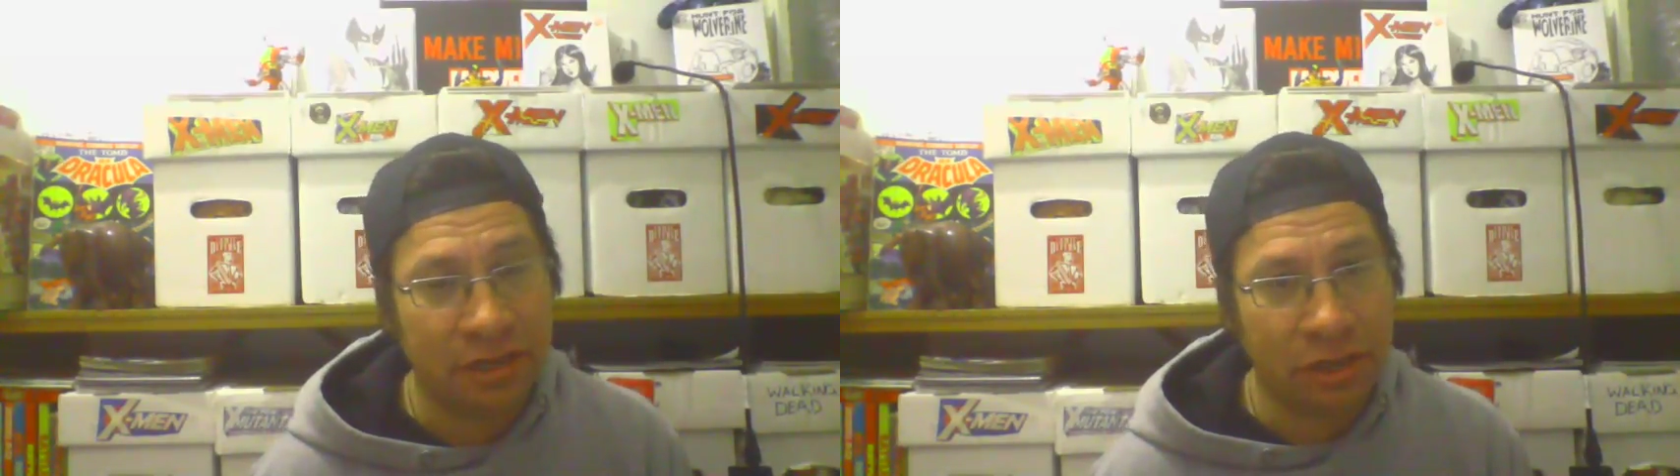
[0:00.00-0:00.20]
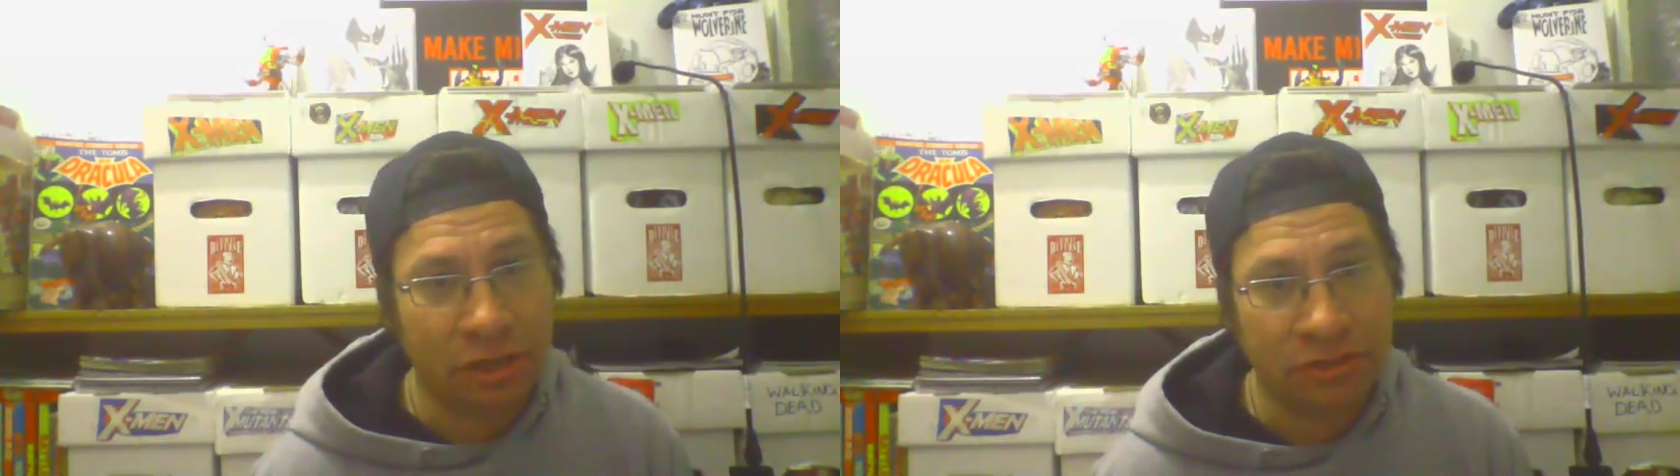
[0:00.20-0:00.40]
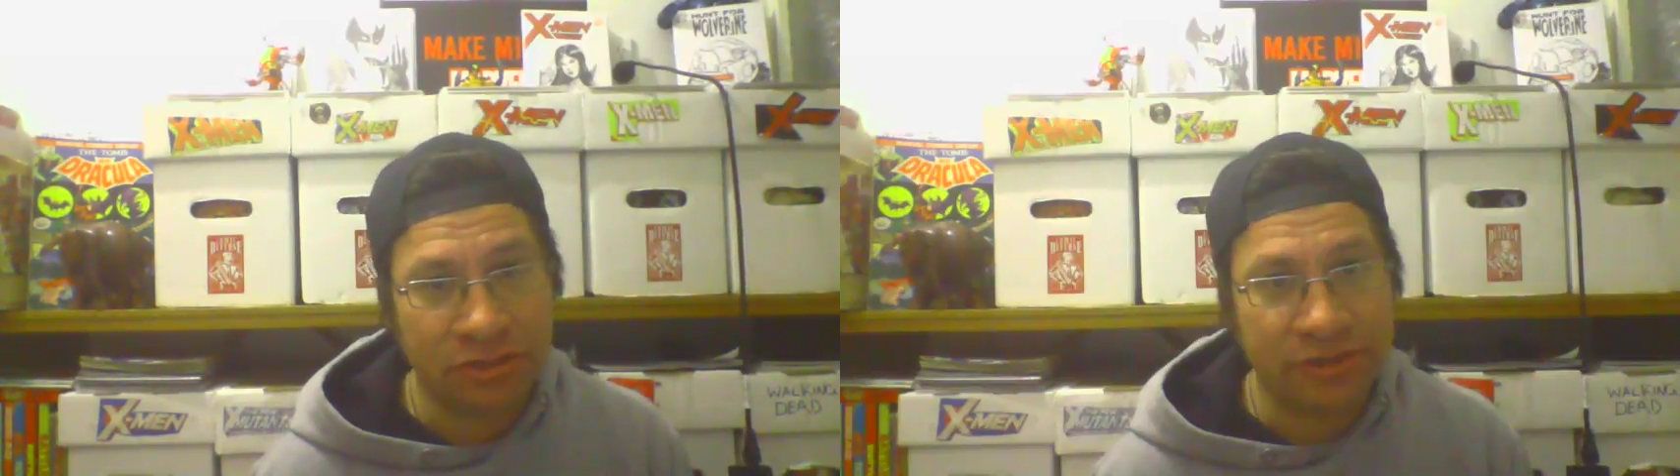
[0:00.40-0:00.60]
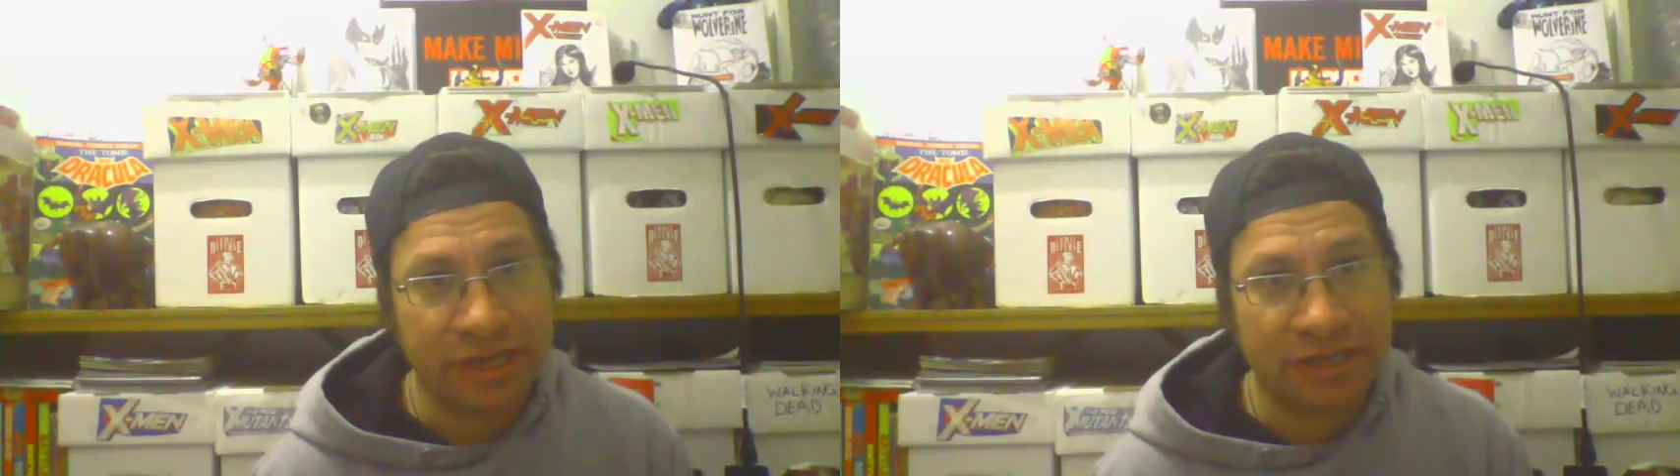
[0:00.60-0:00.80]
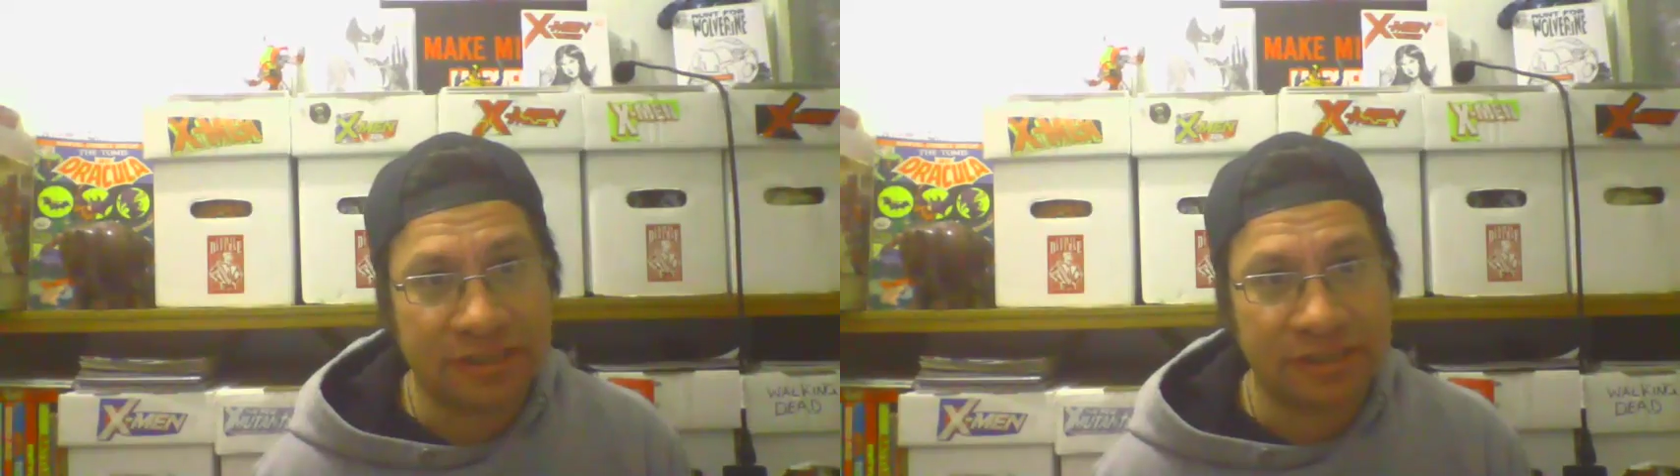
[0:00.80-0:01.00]
Go-To
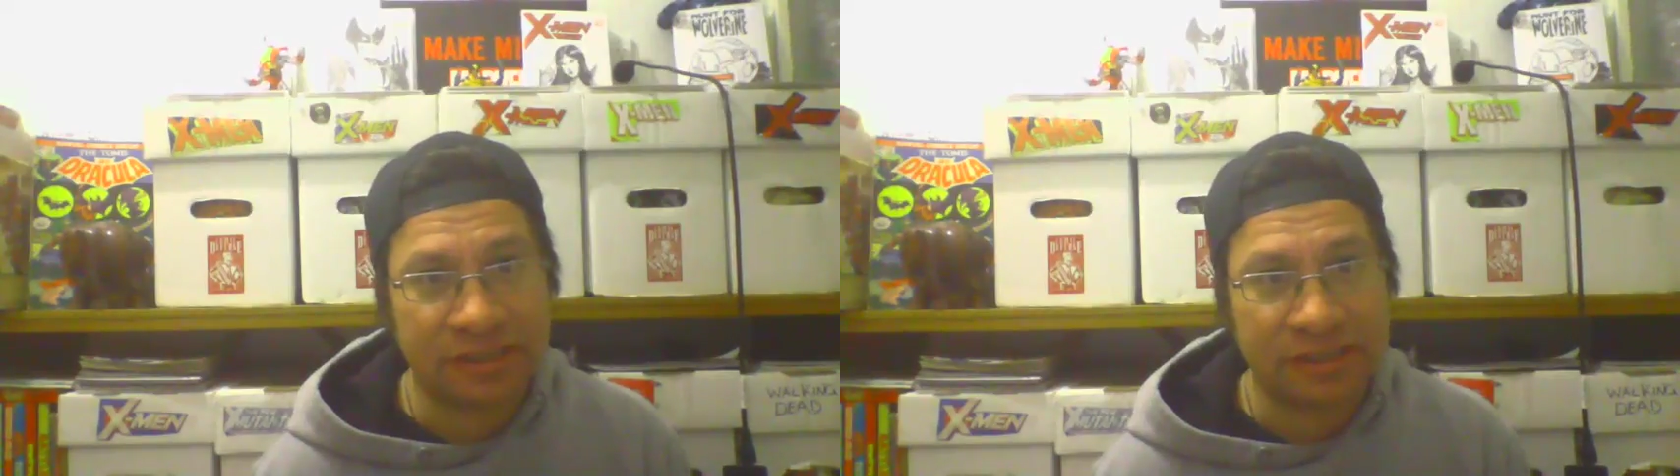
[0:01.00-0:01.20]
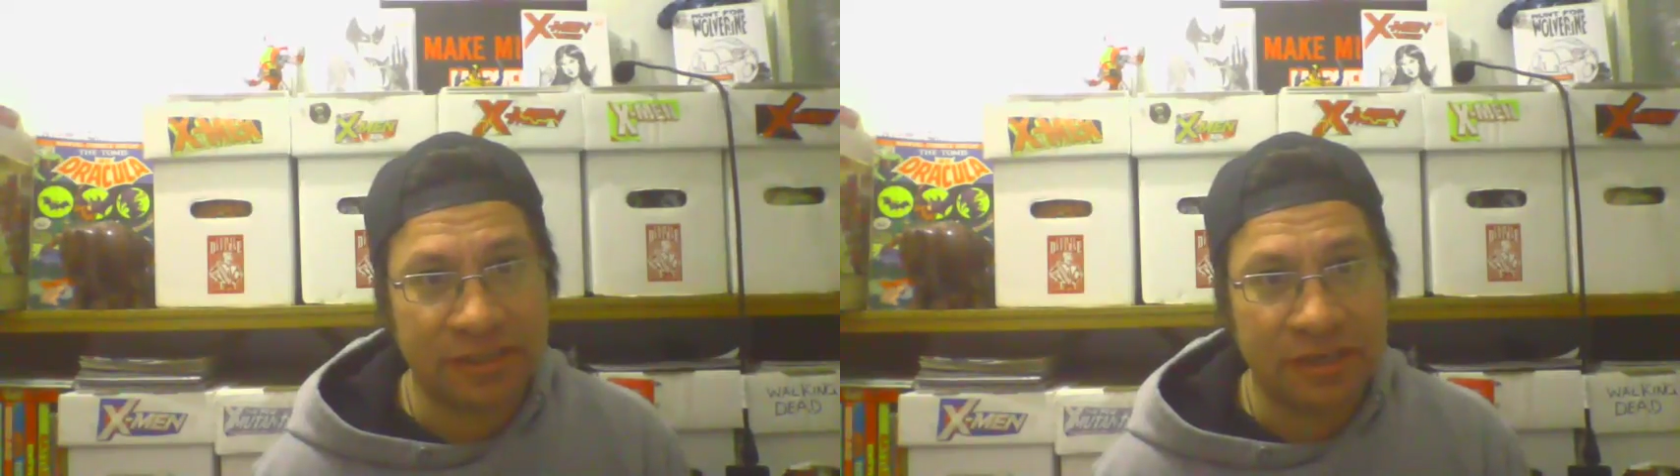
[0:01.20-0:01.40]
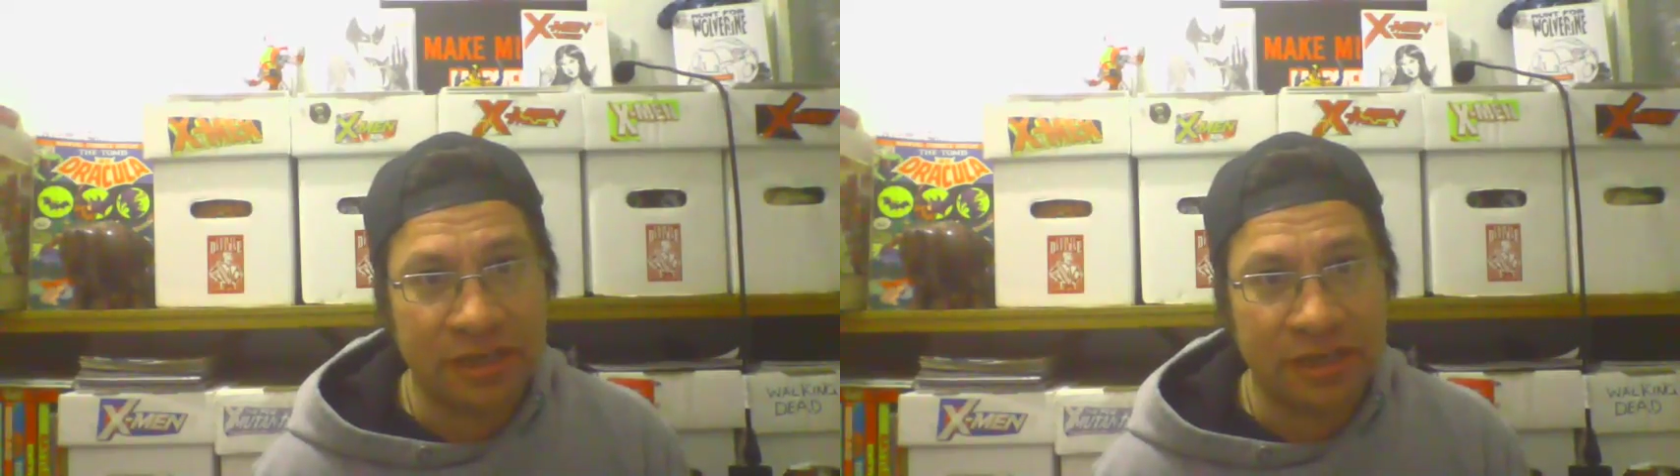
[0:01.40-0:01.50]
Geeks,